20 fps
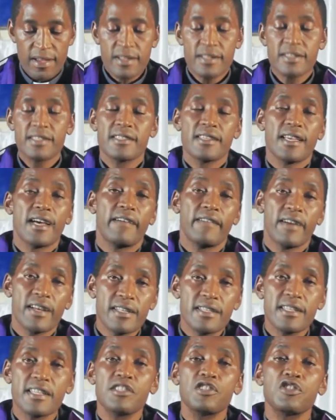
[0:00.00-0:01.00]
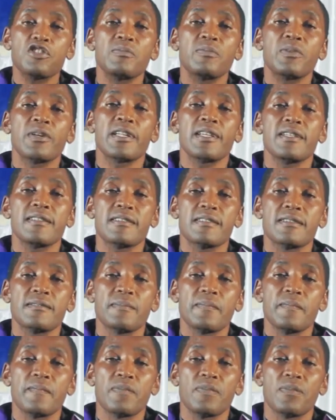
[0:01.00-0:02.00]
is our
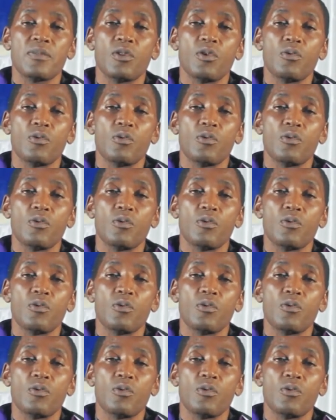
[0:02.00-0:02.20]
testimonies.